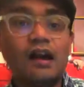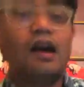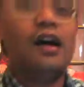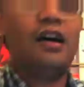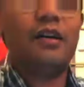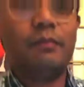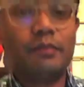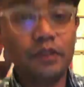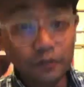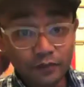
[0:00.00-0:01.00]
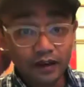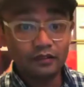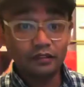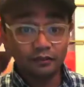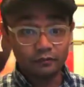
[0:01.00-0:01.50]
Um, you
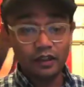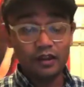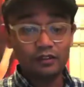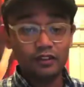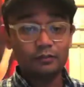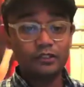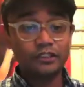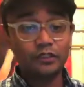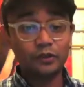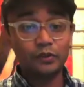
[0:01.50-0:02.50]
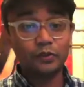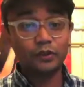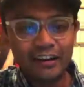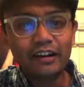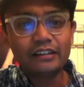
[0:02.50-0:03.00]
found vlog number
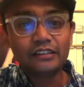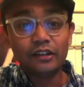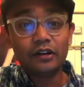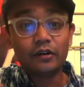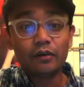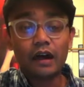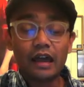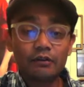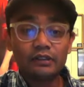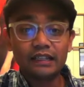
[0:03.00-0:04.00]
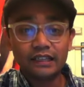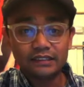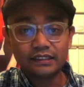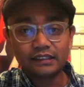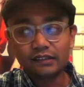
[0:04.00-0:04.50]
two. Alright, so everyone's
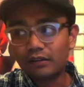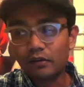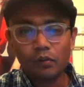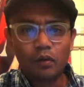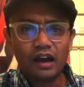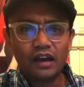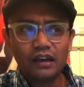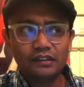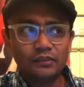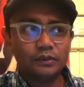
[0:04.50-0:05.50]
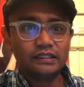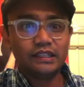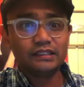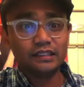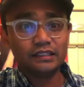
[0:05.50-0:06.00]
asking, why did we
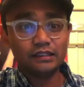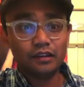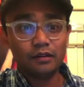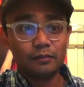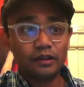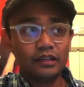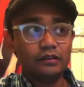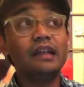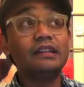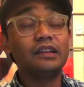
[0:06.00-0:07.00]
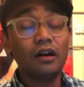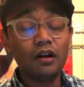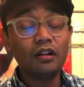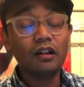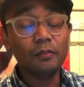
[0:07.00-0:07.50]
take such a long break? It's
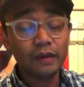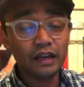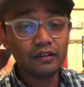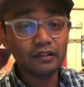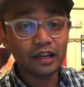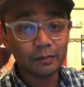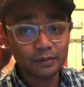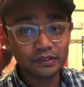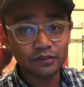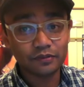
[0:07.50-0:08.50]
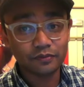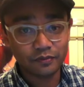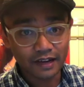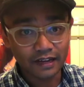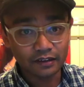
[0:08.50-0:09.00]
all about episode
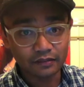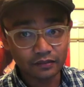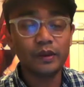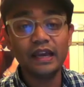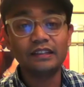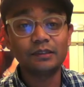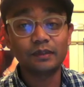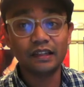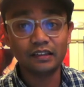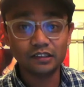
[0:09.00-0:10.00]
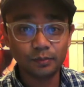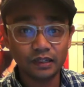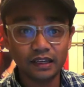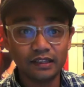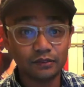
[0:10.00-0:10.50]
five. We had something else
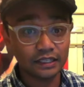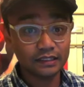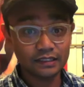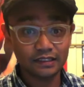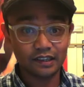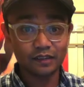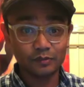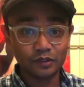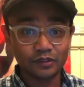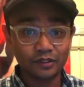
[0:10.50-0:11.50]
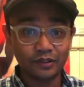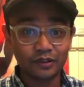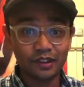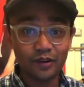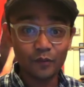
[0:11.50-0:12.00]
planned. It was actually a
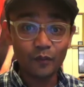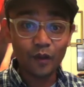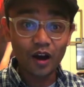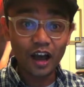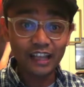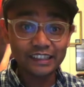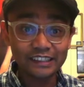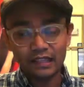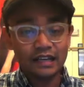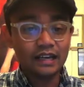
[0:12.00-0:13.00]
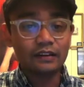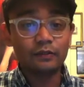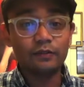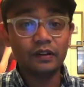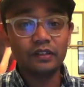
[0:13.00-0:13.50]
musical. What? That kind
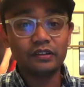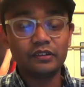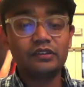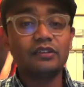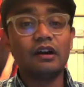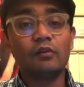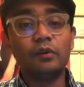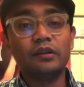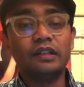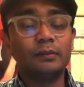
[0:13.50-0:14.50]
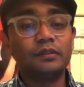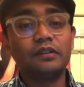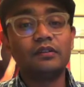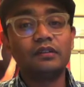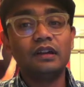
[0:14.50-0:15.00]
of fell through, so I wrote the
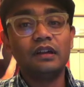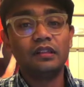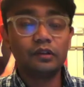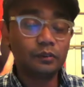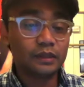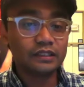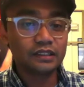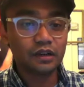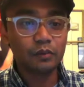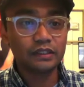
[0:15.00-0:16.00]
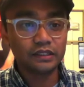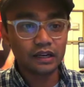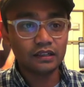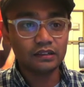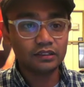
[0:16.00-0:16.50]
episode three weeks ago. We
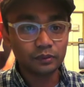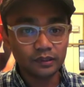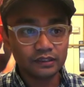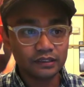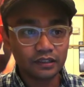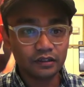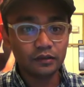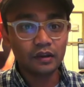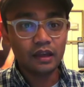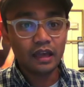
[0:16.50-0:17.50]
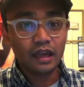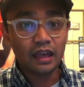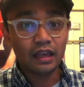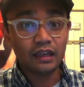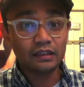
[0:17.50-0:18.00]
shot it two weeks ago,
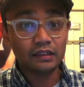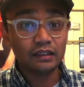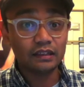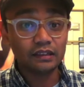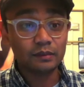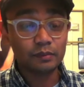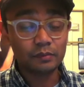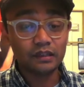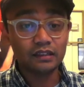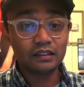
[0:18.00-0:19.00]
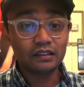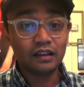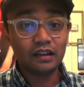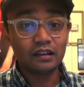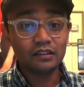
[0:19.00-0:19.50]
and it is premiering
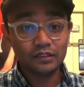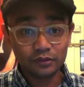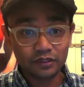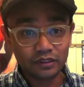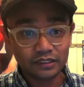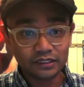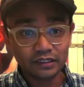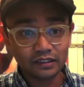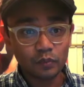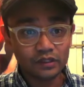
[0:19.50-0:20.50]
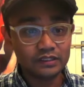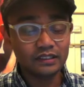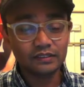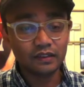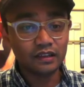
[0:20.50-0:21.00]
June thirteenth. When you see
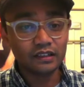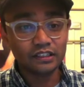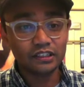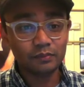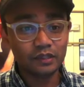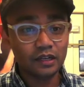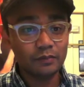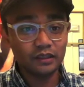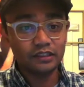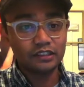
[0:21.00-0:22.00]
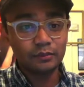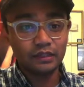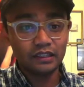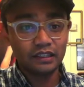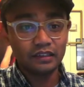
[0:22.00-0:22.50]
this vlog, it should be up, and there should be
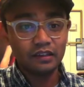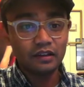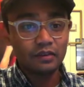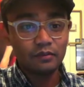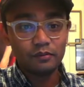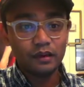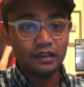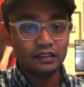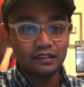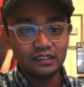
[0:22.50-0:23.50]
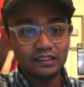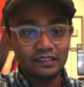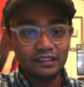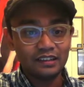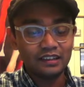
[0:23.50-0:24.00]
a link right
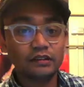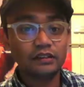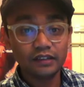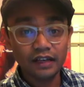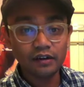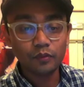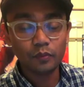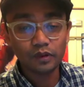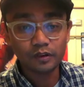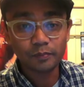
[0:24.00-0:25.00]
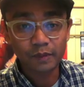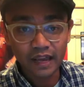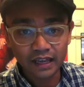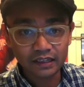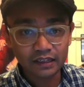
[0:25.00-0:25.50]
here. So now we're
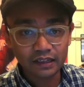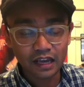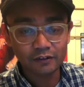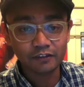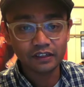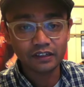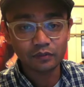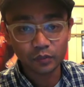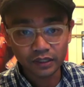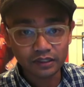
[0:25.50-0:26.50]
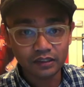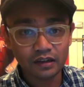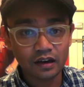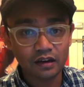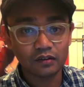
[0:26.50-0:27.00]
back every week
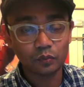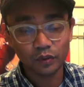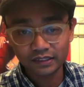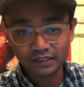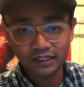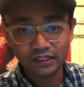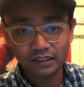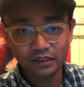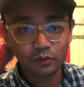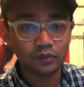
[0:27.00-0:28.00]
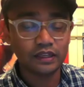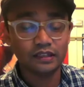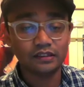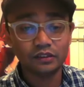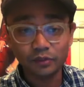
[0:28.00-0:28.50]
on Wednesday. You will
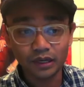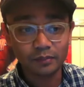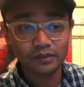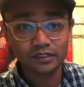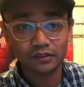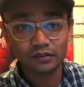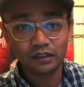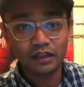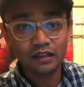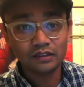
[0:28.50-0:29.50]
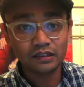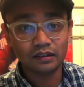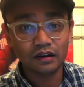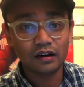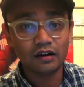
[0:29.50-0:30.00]
get a new episode
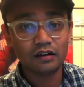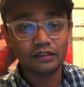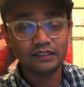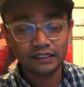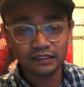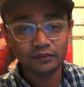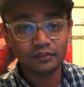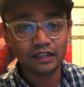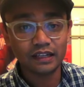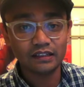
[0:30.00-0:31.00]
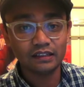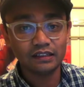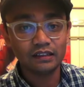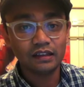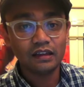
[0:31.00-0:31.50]
till our season
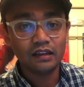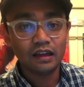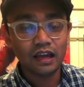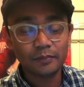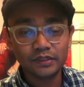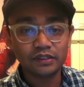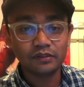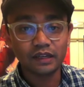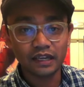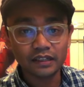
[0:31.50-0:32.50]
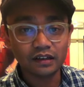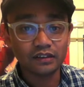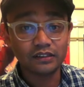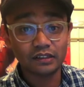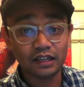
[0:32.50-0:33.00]
finale, episode eight
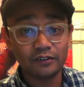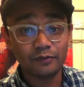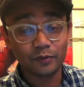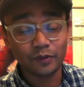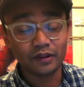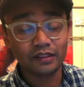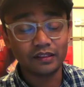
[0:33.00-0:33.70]
on July fourth.